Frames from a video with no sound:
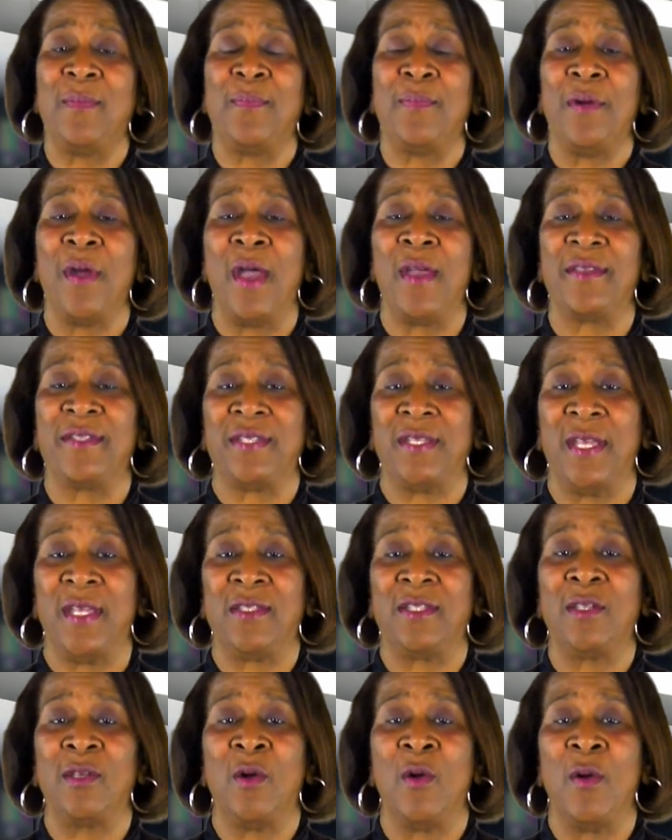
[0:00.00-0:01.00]

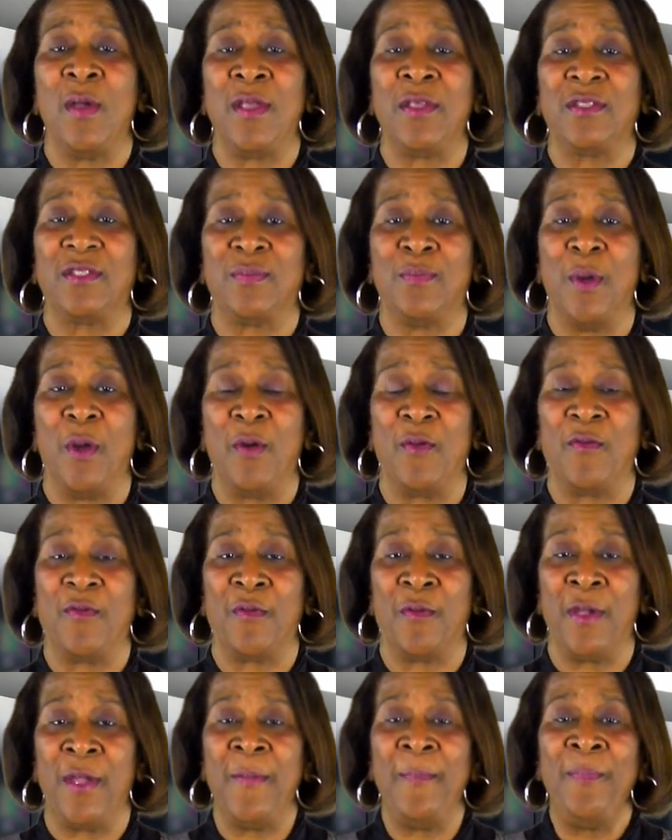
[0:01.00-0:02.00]
process going smoke
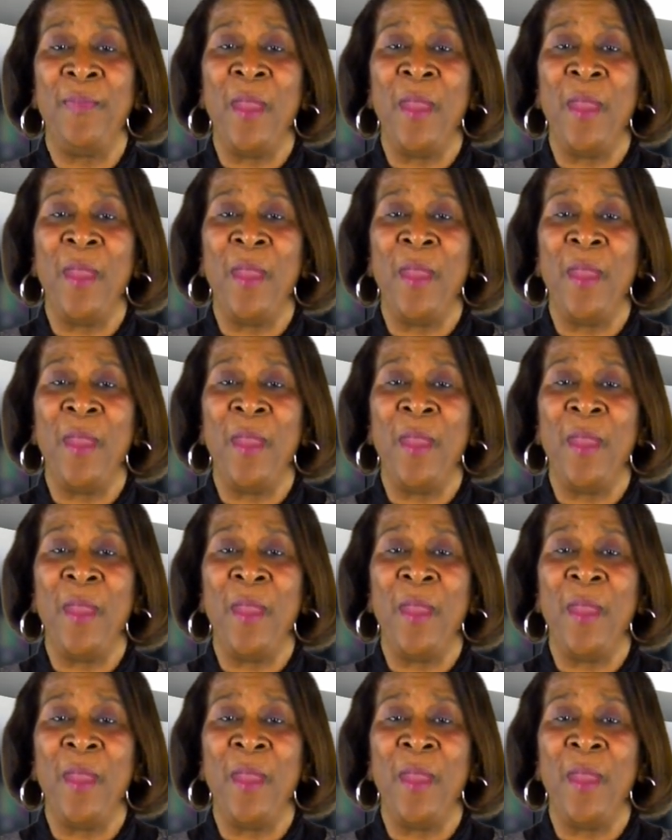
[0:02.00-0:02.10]
free,